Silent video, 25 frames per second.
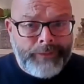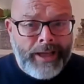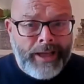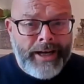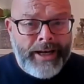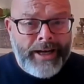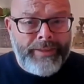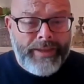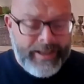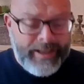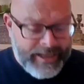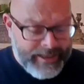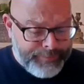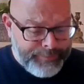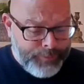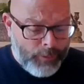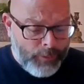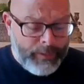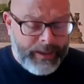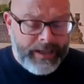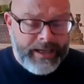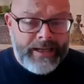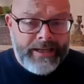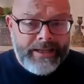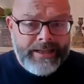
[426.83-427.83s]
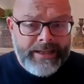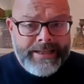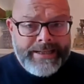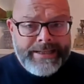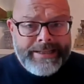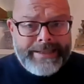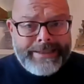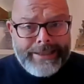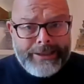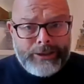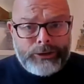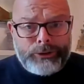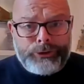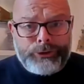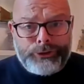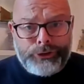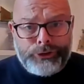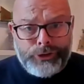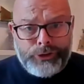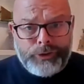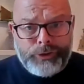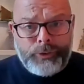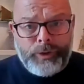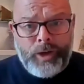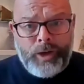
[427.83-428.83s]
And I think that's probably still
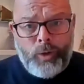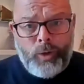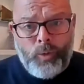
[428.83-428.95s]
true.